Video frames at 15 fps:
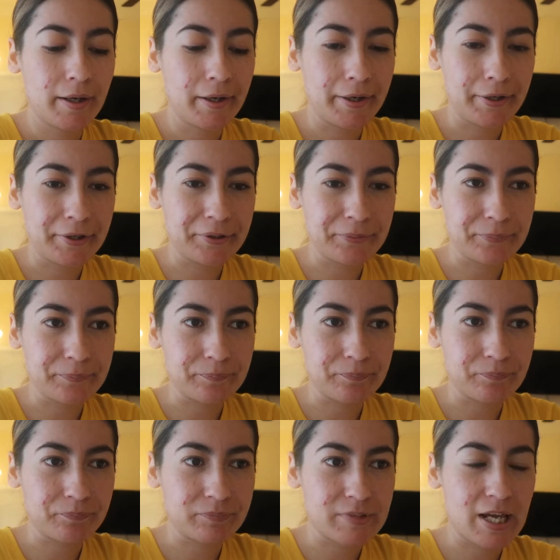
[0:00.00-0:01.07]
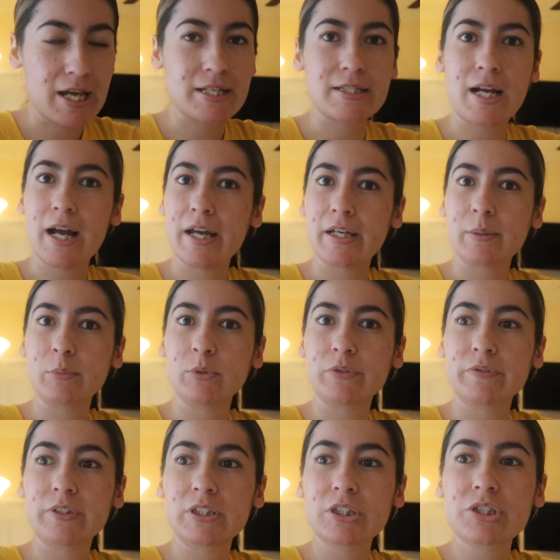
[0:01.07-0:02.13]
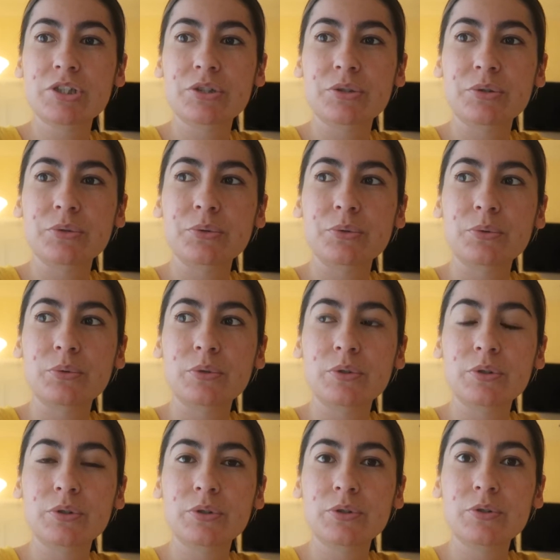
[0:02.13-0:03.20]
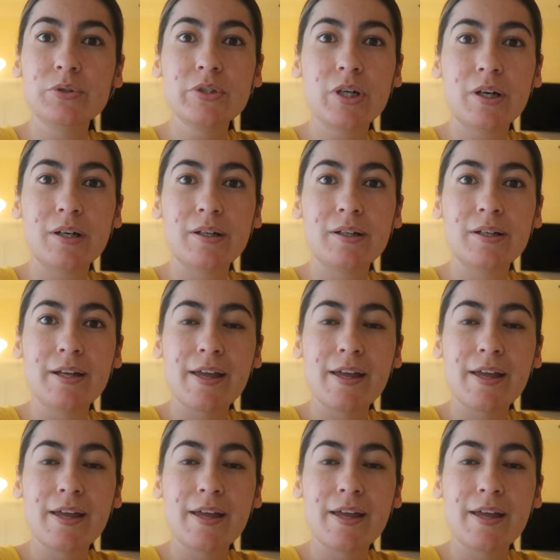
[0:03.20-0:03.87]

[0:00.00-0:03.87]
And I am moving to Utah.